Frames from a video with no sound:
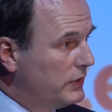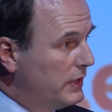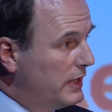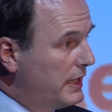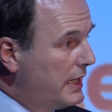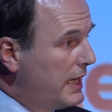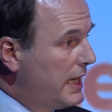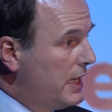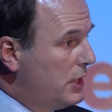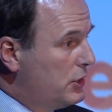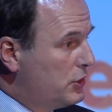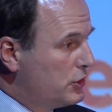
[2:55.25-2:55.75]
need a
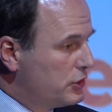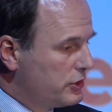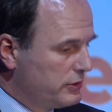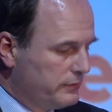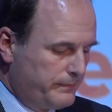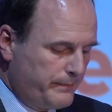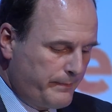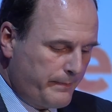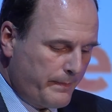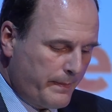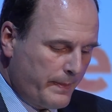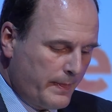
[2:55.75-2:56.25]
hinge
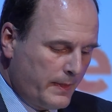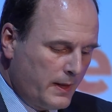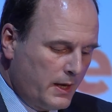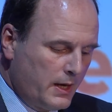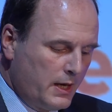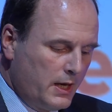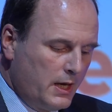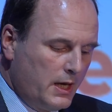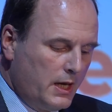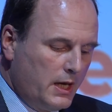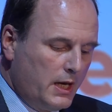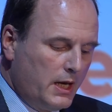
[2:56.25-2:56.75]

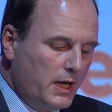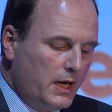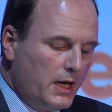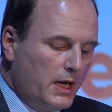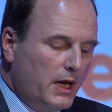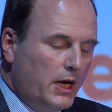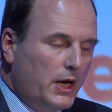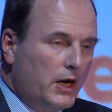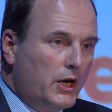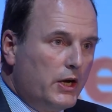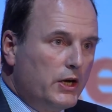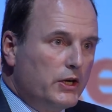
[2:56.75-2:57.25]

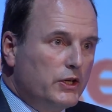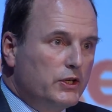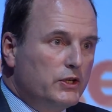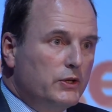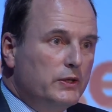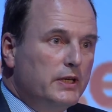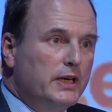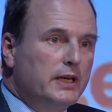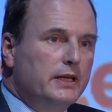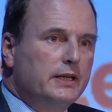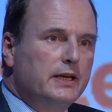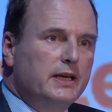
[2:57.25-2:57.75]
you
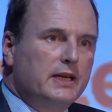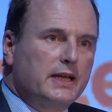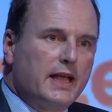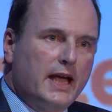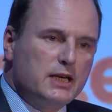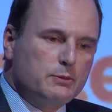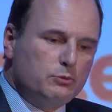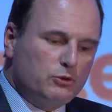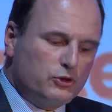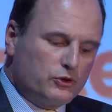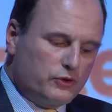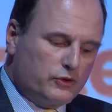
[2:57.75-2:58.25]
need an engagement